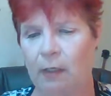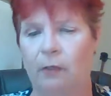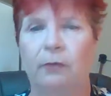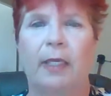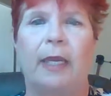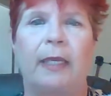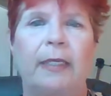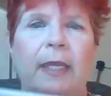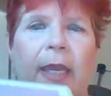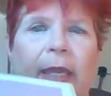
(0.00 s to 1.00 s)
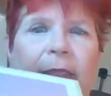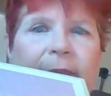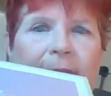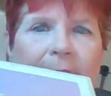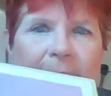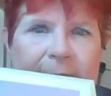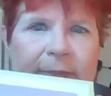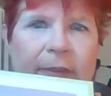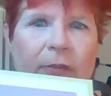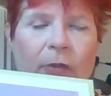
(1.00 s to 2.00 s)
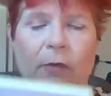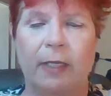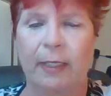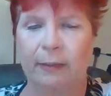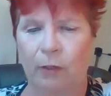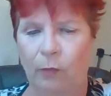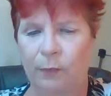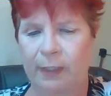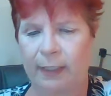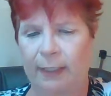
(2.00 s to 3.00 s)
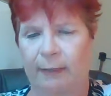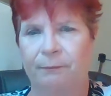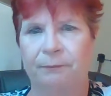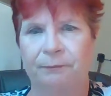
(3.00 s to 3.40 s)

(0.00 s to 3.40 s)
Okay, and let's go ahead and open it up.